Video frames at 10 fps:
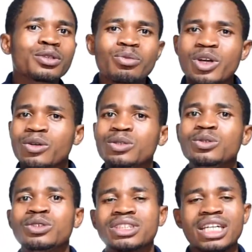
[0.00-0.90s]
We're going to
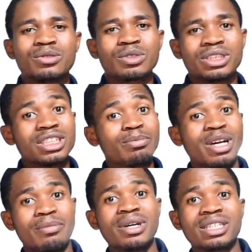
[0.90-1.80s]
start with, since
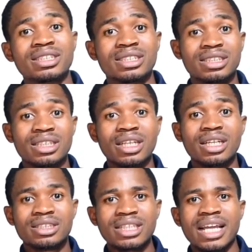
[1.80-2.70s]
mathematics is the
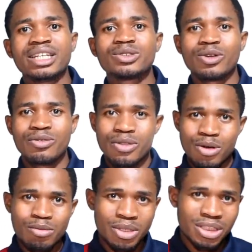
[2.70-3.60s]
science of
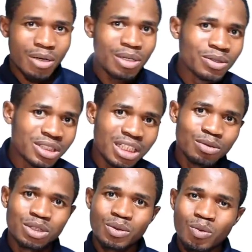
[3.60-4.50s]
numbers, I want to start
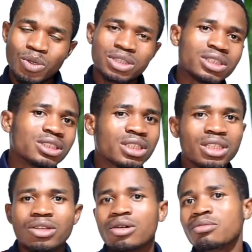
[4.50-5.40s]
with what is a
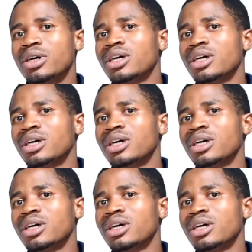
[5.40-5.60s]
number.